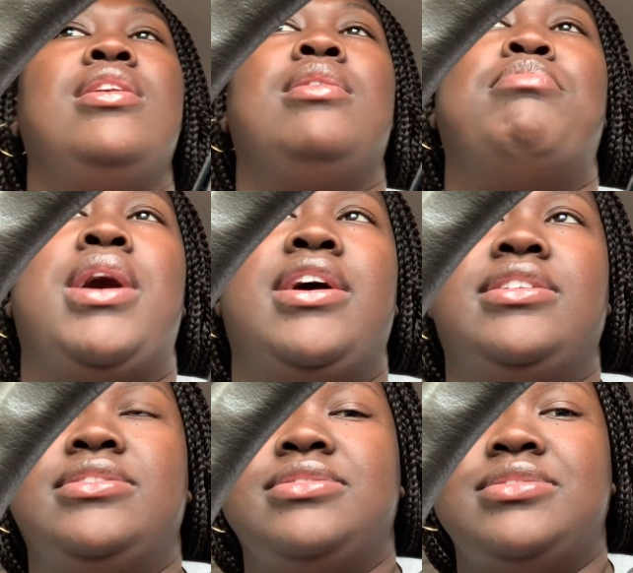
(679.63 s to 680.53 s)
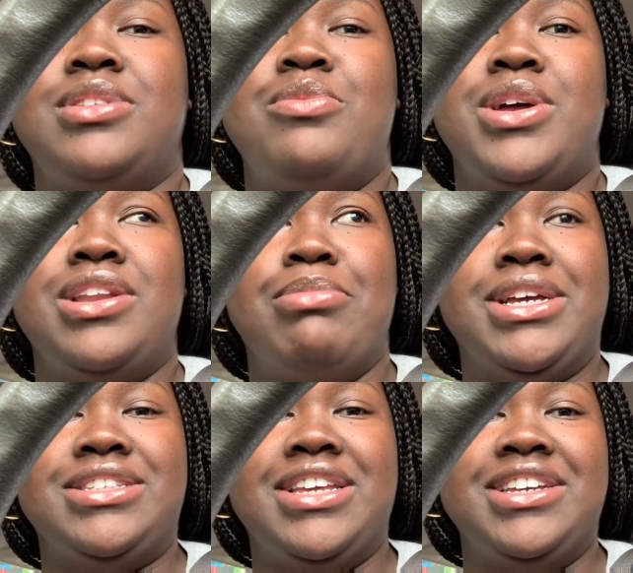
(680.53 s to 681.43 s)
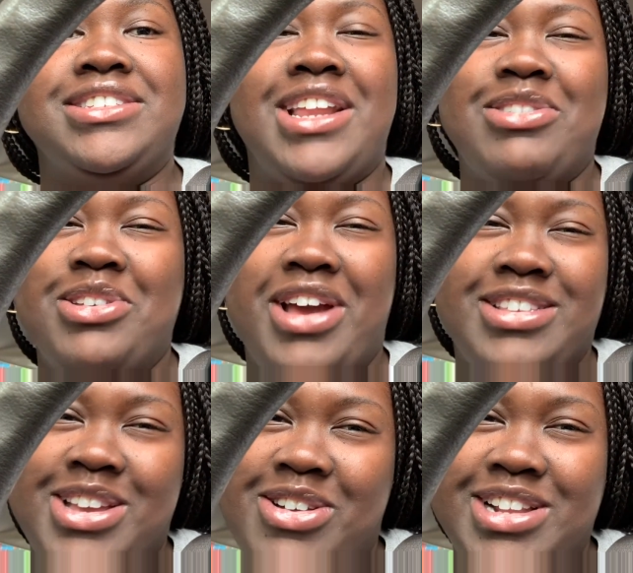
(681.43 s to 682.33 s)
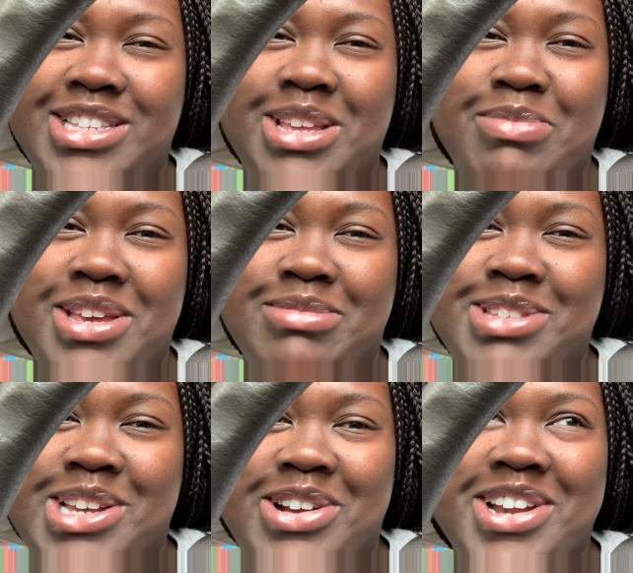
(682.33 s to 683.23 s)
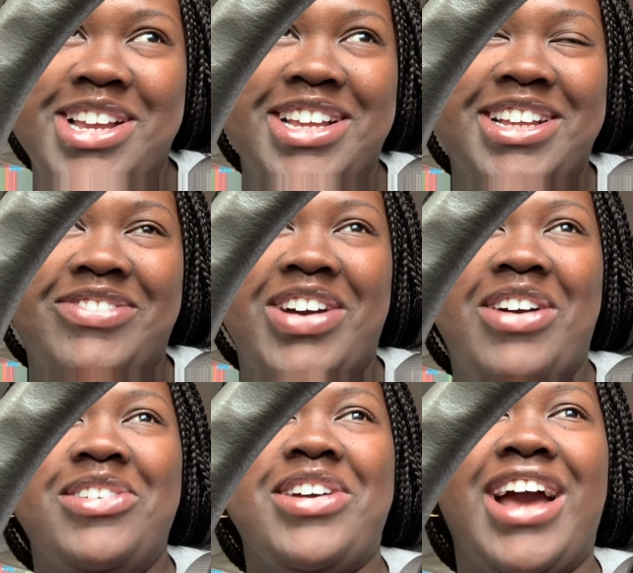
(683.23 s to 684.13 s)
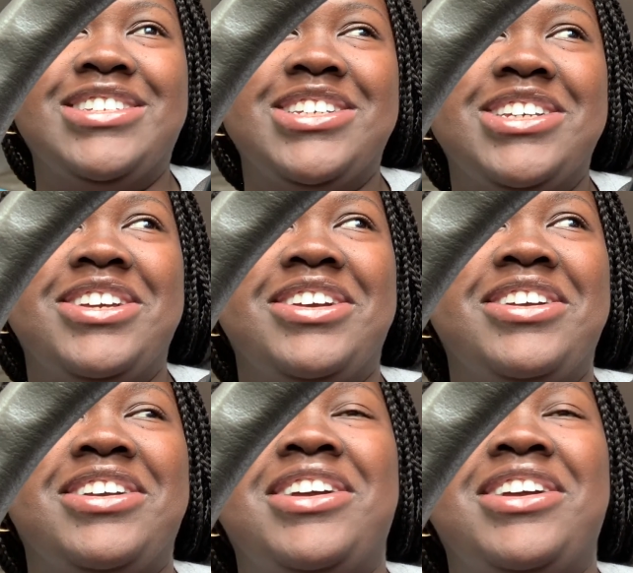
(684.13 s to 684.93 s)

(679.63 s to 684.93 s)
But one of the biggest things, I know you guys can't hardly see me, I'm sorry, but I hope you guys can hear.